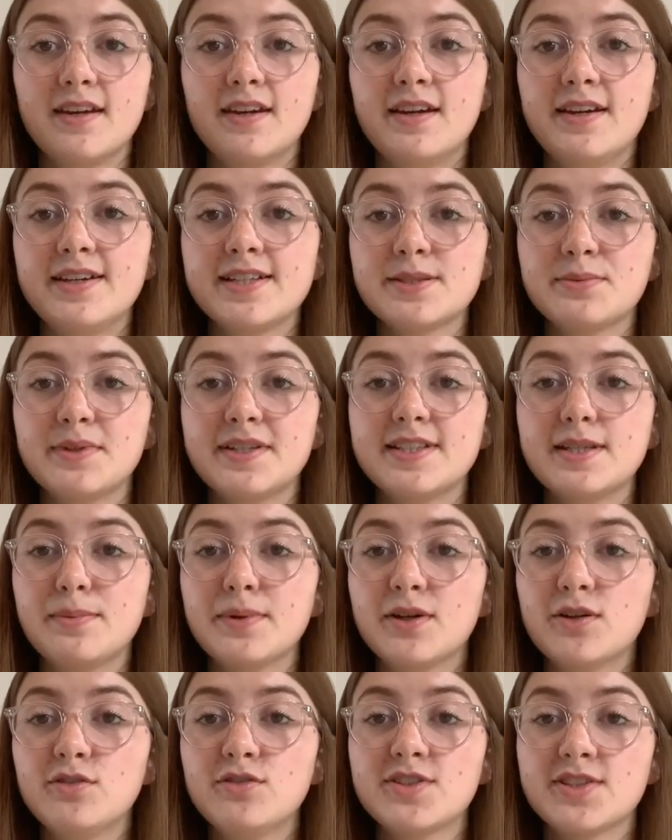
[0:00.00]
So on a
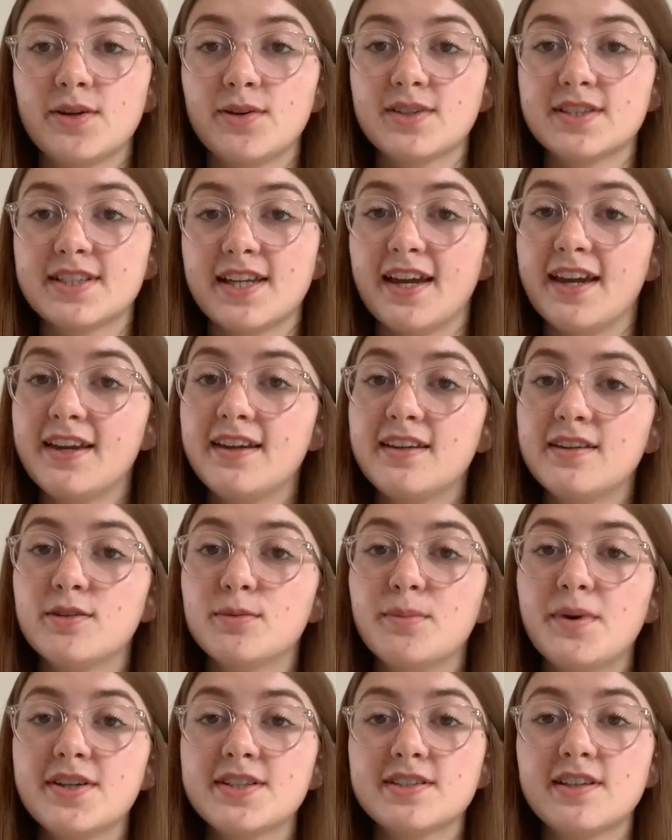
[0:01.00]
typical Results Day, you'll
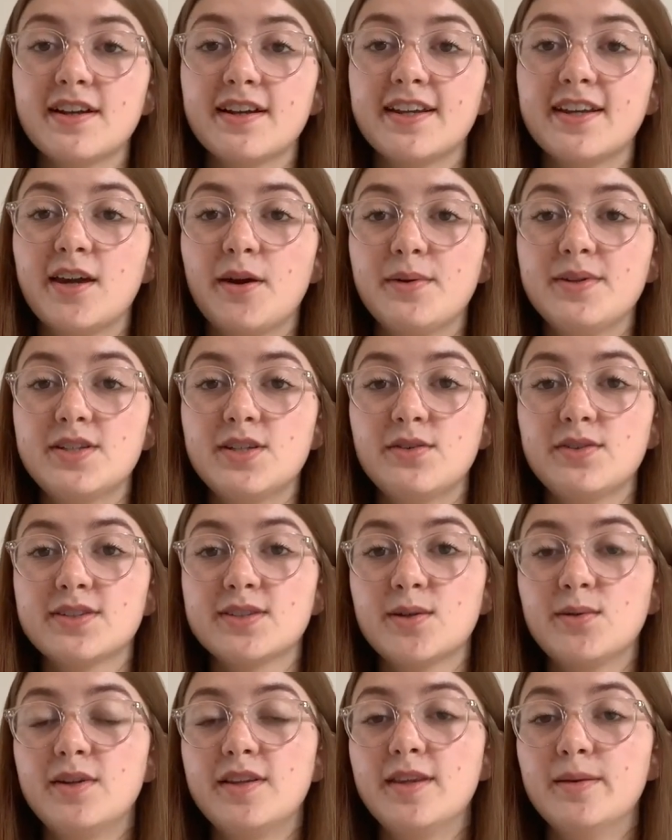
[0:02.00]
most likely go into your
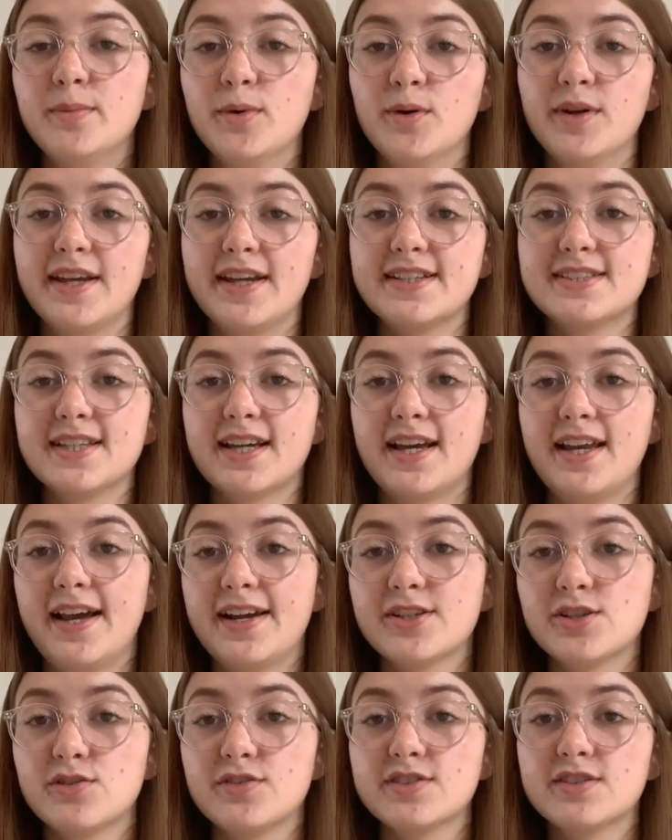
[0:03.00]
school in the morning to collect
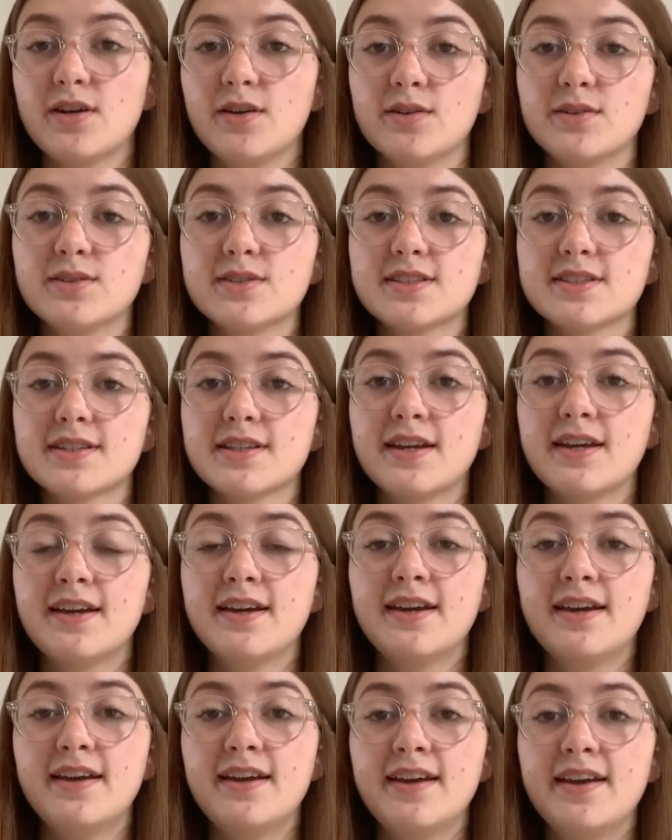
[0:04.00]
your results.
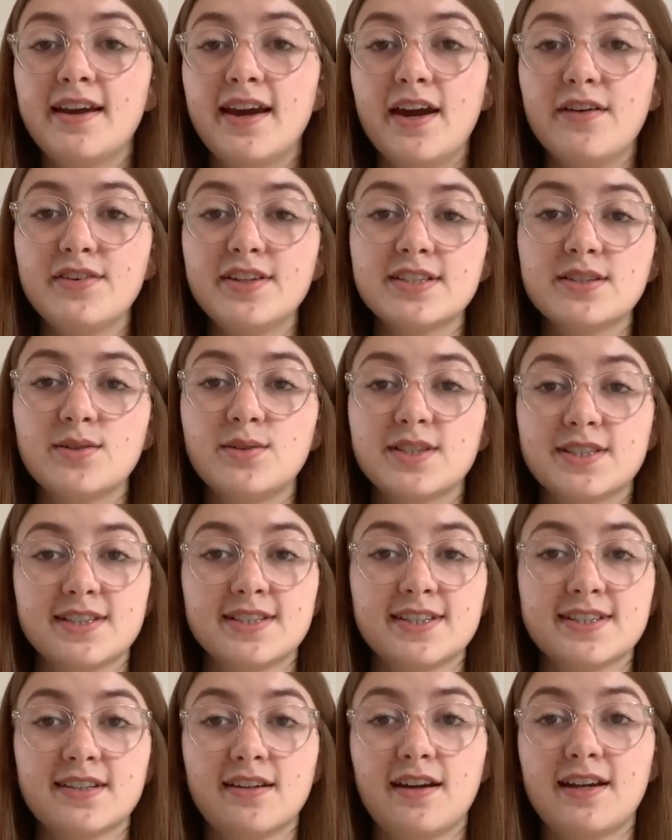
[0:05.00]
Every school does it
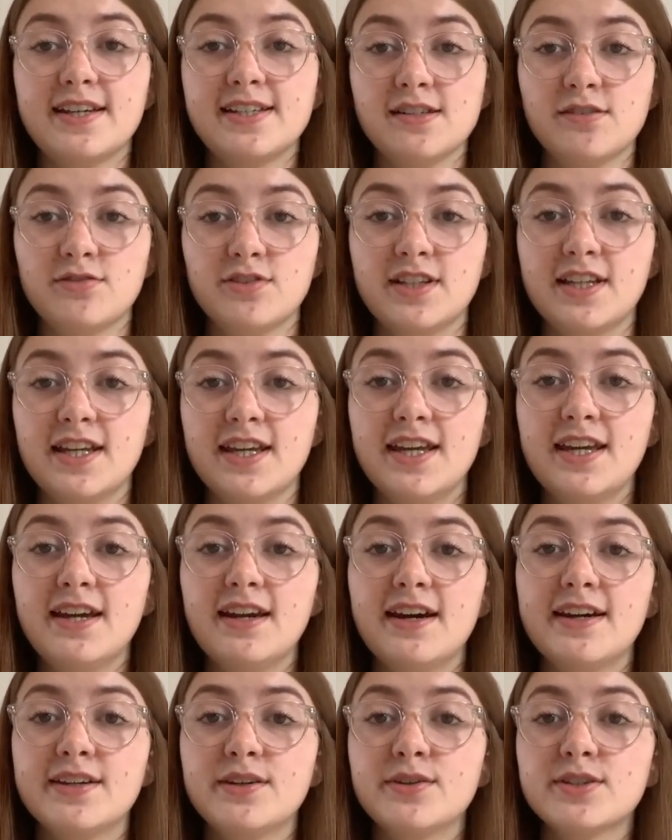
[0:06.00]
slightly differently,
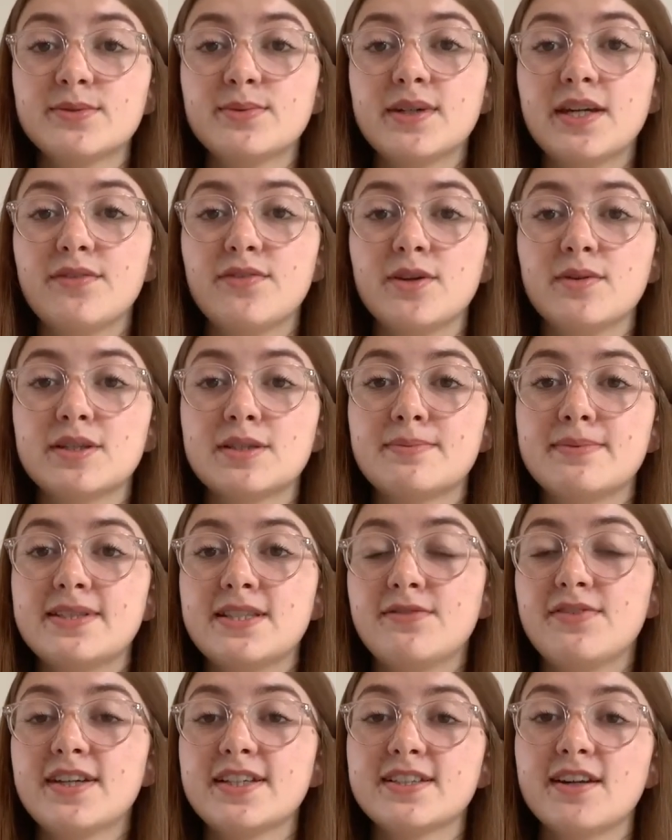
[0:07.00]
and yours will give you a
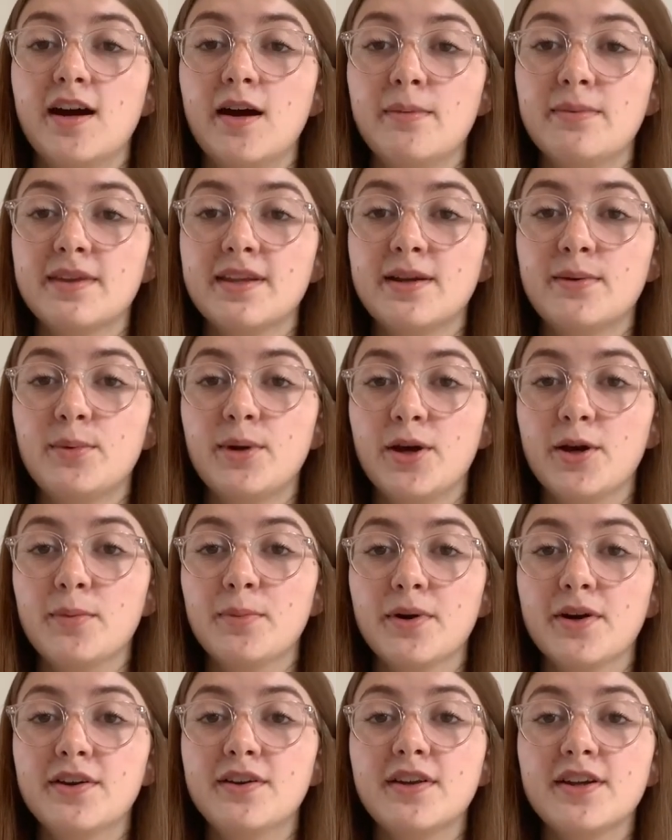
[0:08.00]
specific time that it will
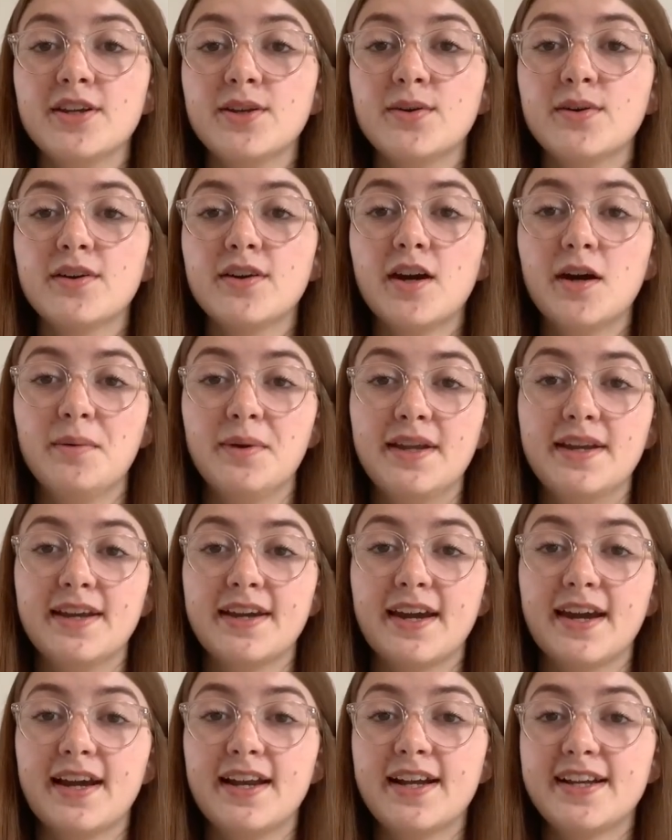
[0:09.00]
open and you can go in
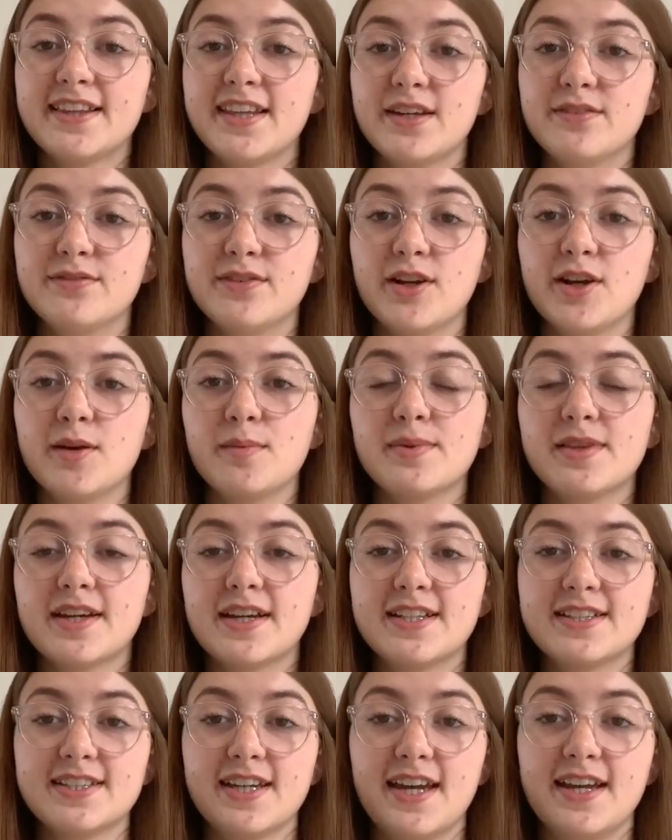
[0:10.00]
and collect the envelope that
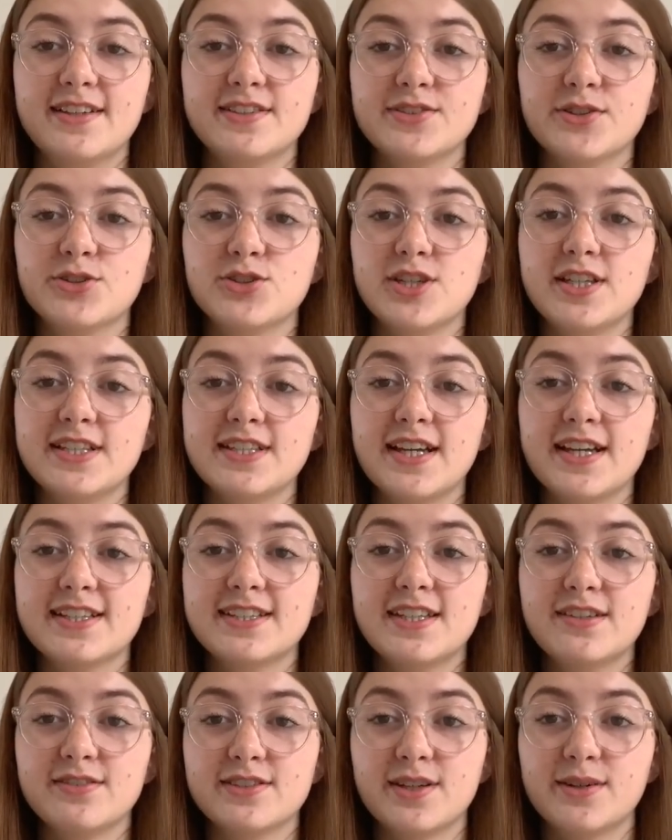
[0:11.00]
contains your
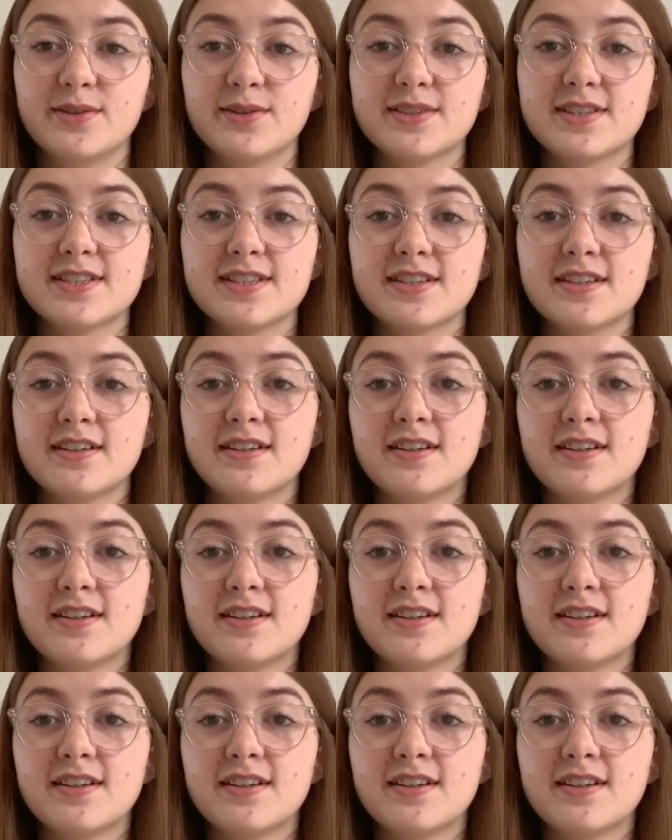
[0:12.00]
GCSE results.